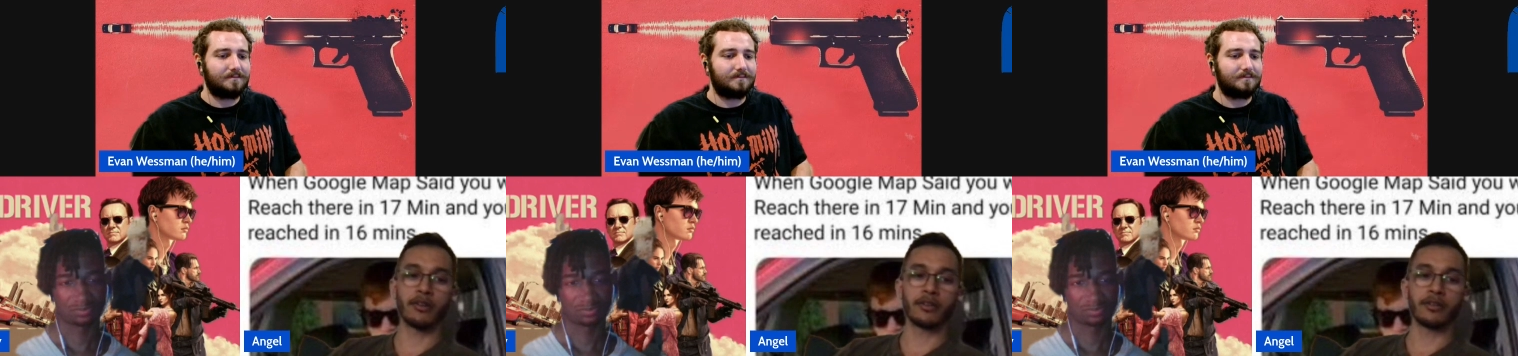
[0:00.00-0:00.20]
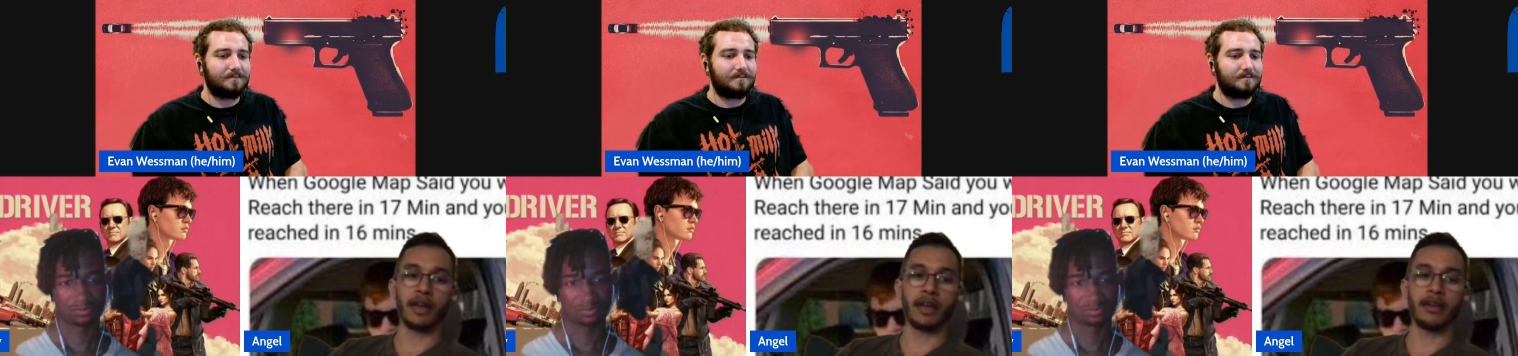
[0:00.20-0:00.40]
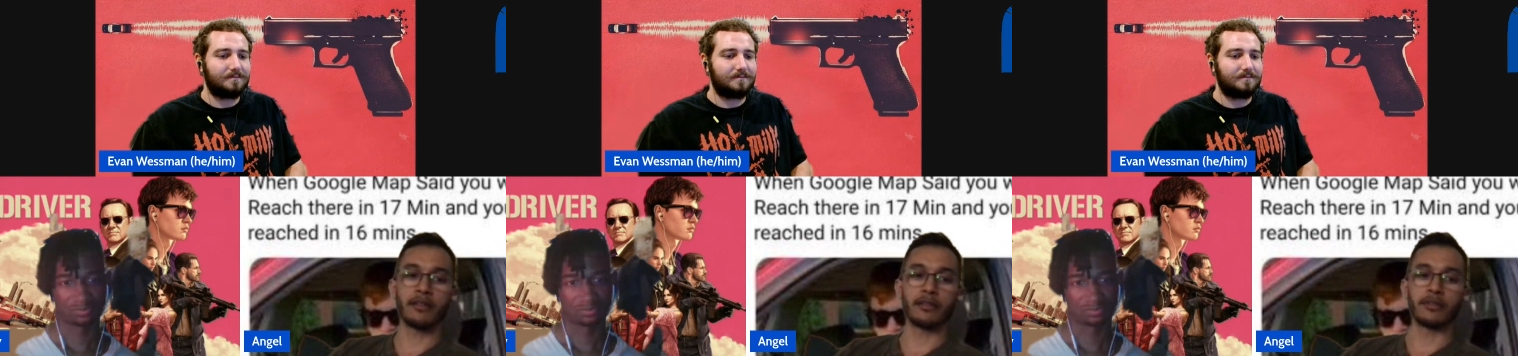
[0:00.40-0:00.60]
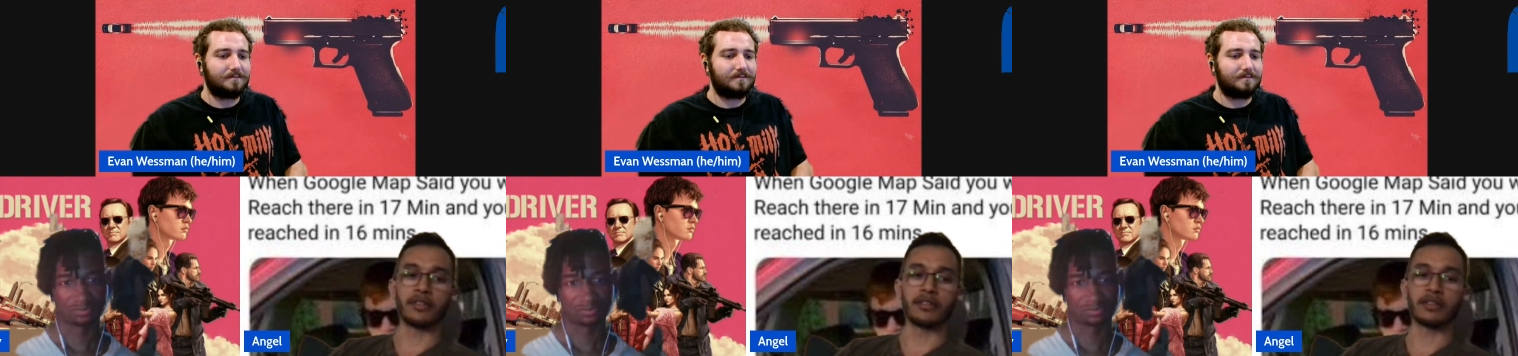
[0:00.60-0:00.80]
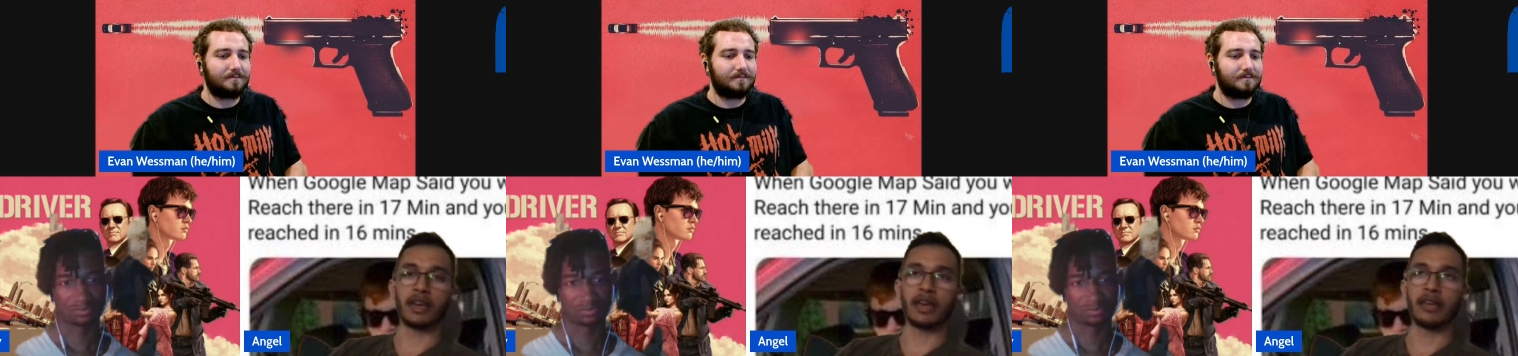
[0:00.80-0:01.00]
Speaker 1: either he's
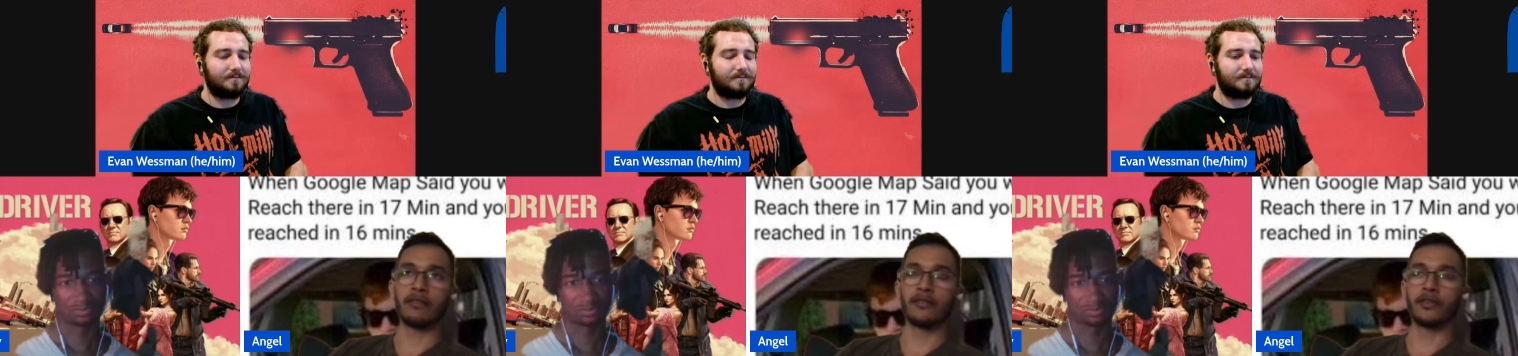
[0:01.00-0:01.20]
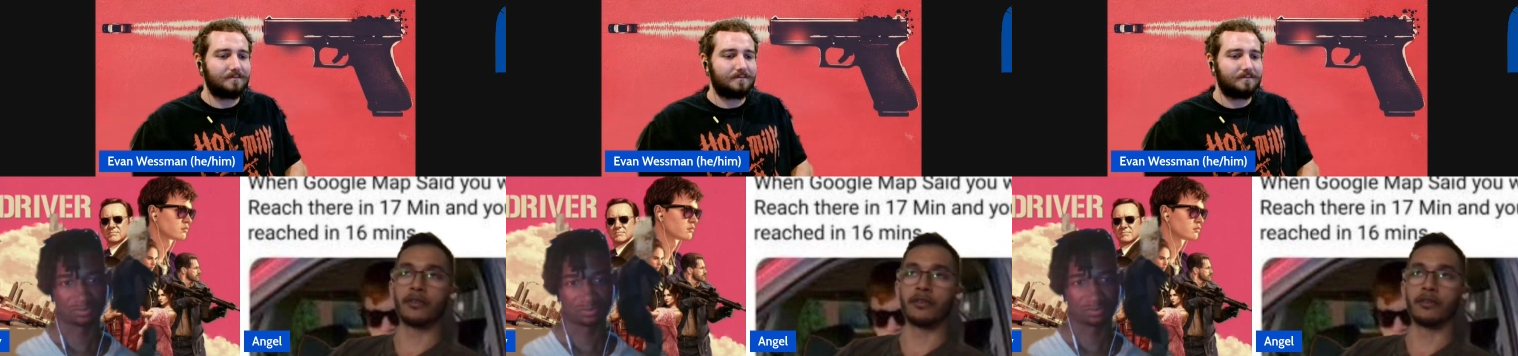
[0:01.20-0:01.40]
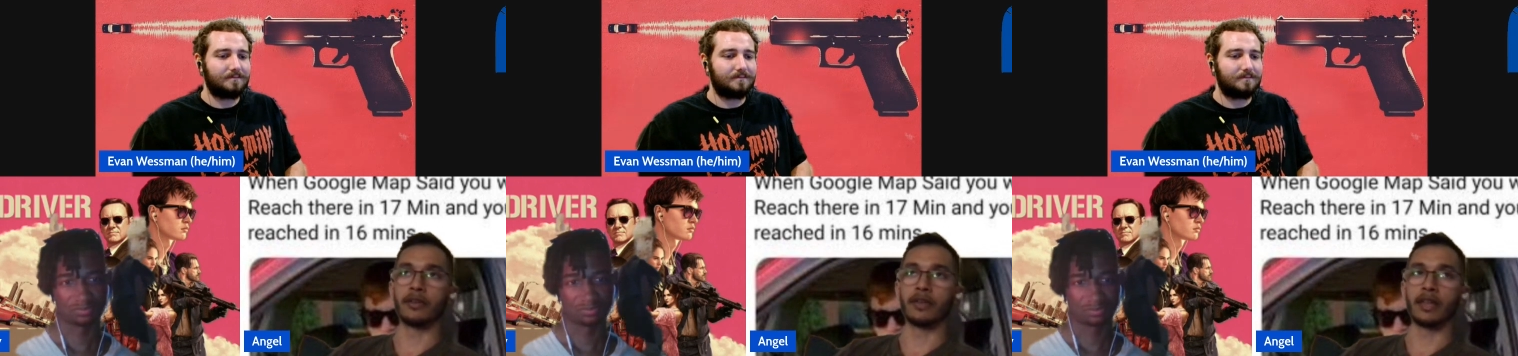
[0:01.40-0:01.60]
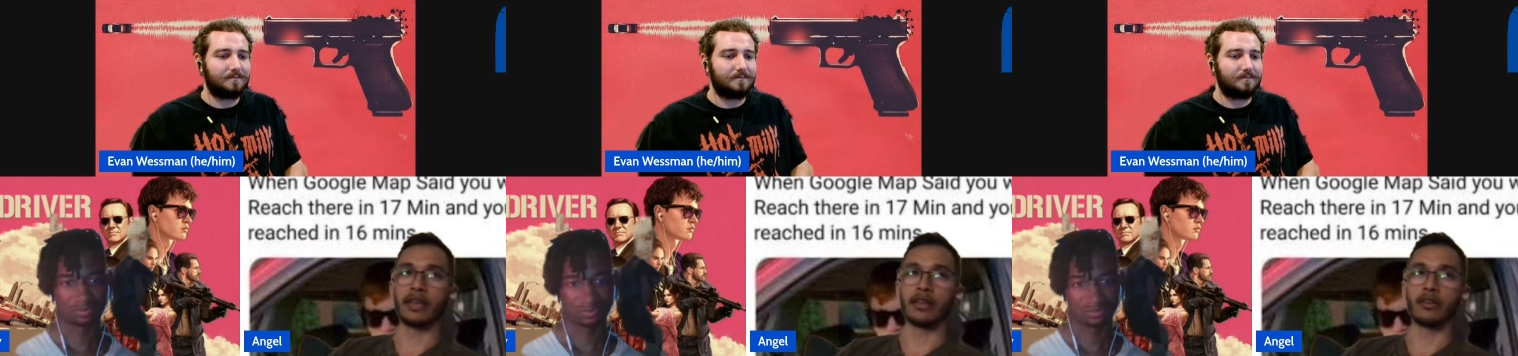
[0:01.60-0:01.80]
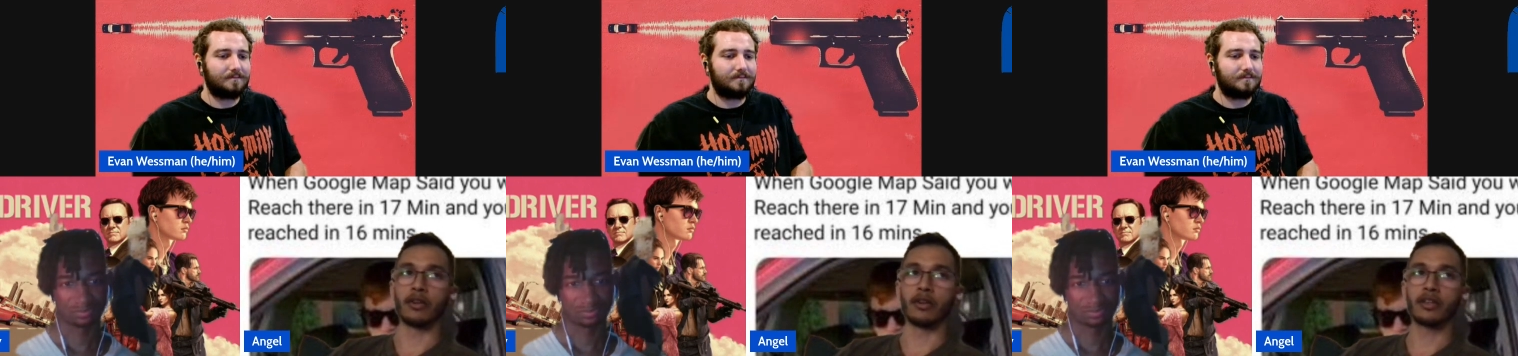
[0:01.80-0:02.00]
kind of a like an
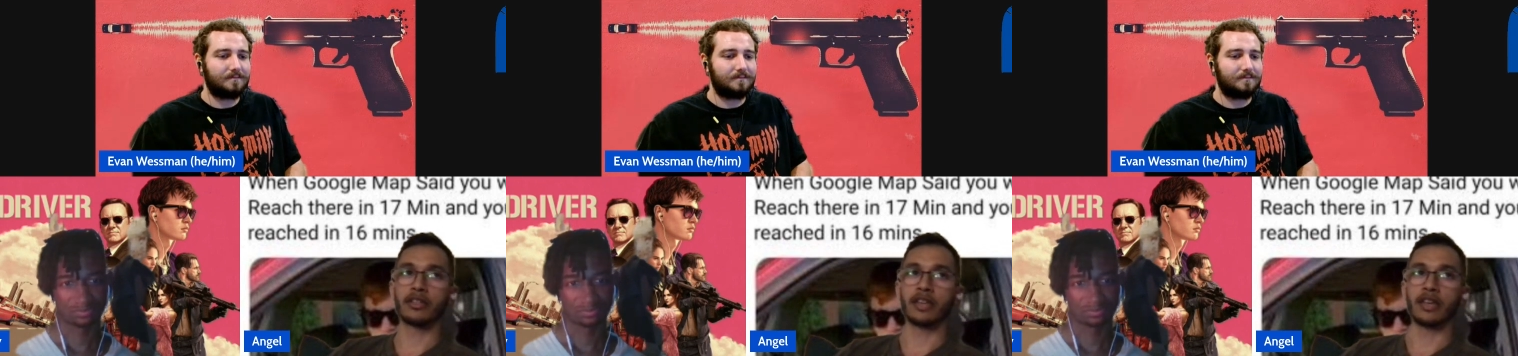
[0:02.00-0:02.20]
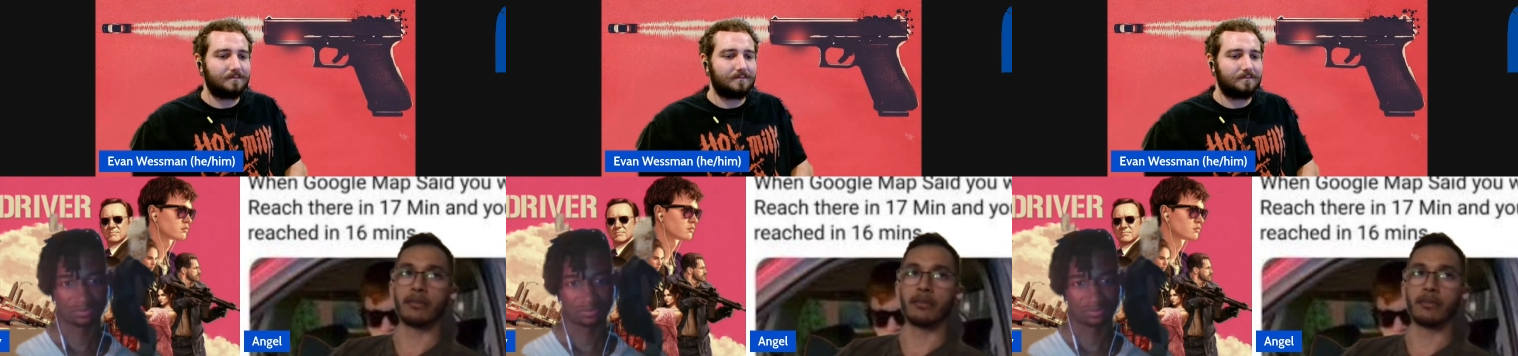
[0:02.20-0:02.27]
archetype